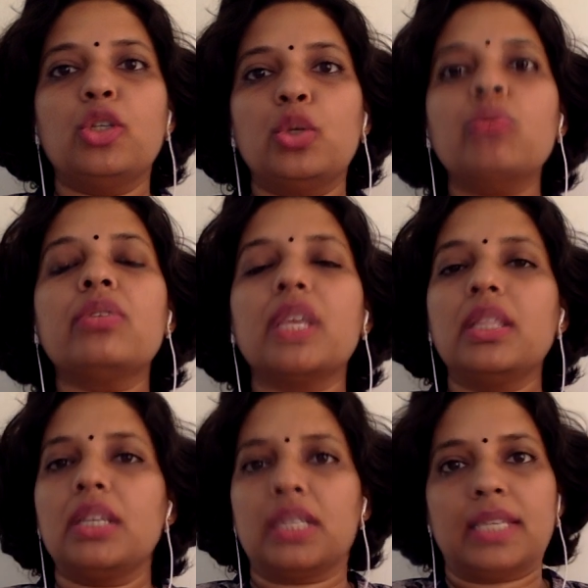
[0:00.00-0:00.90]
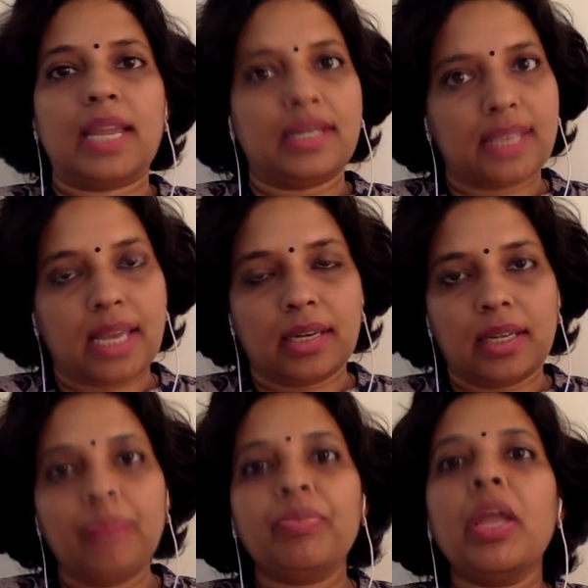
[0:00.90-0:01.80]
Tuesday, Thursday and
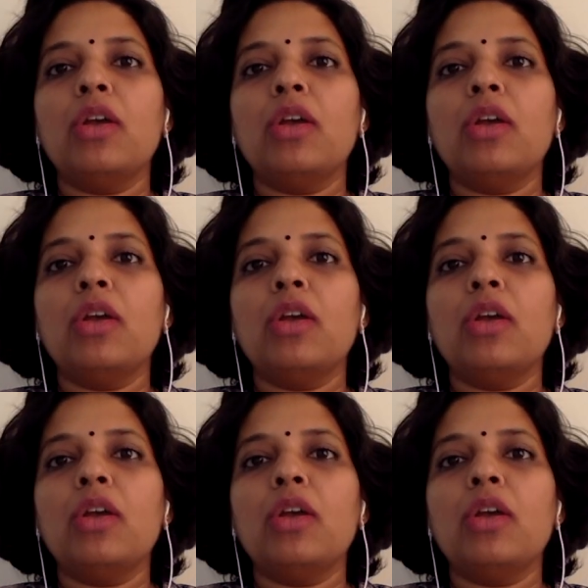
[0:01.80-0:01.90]
Saturday.